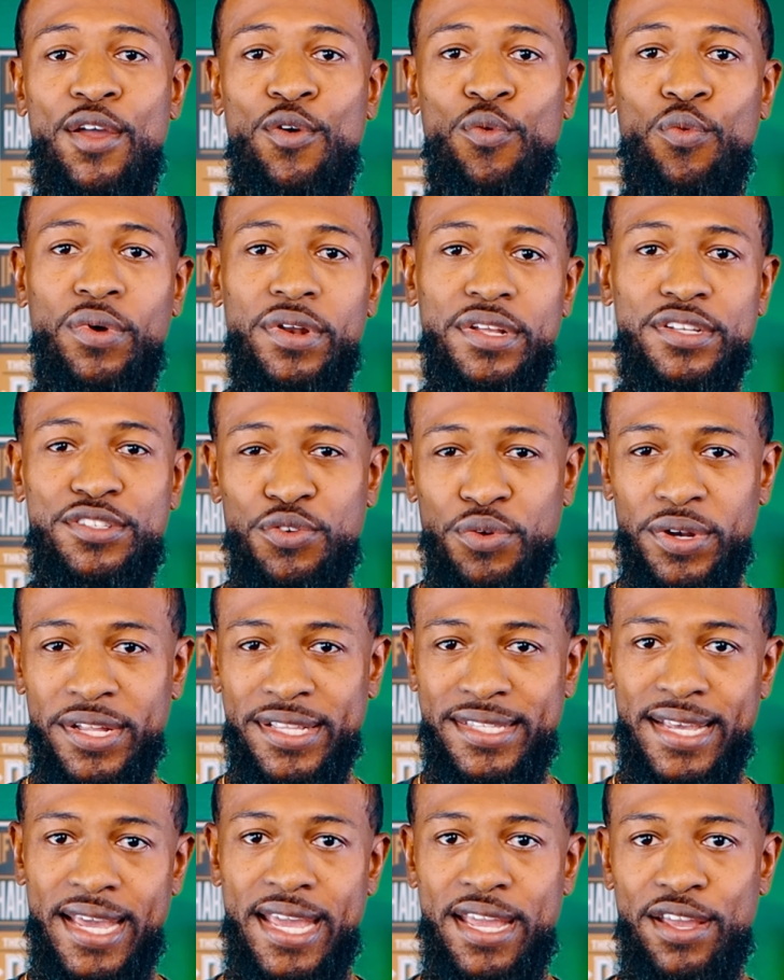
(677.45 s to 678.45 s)
what it's gonna
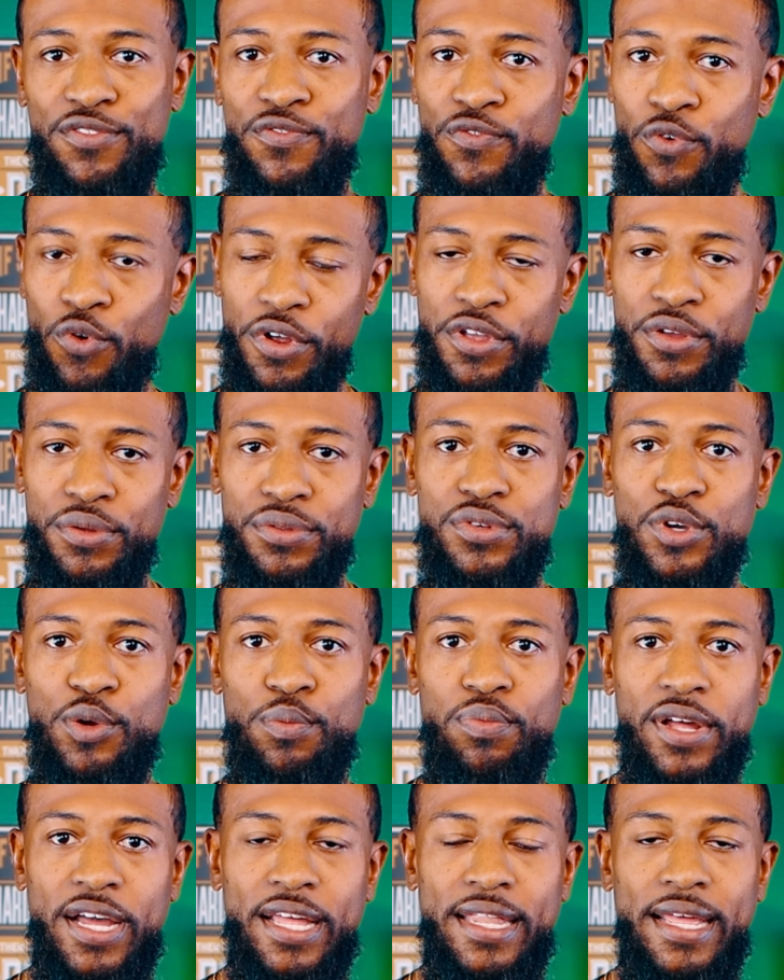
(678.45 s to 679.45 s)
take for you to
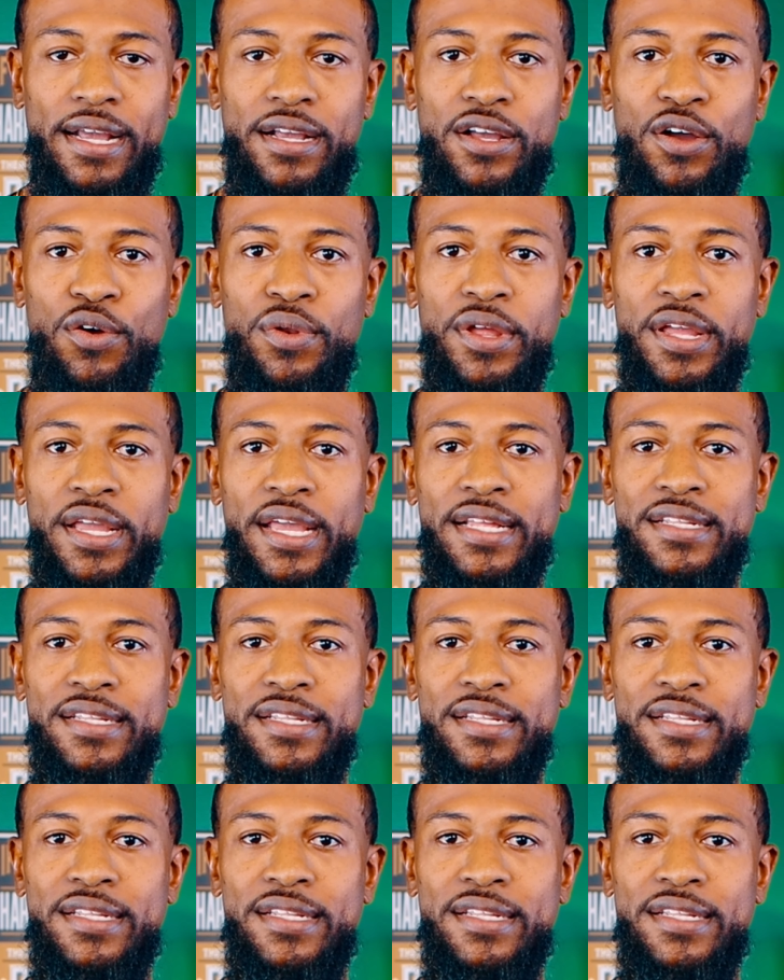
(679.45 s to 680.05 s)
apply that coating,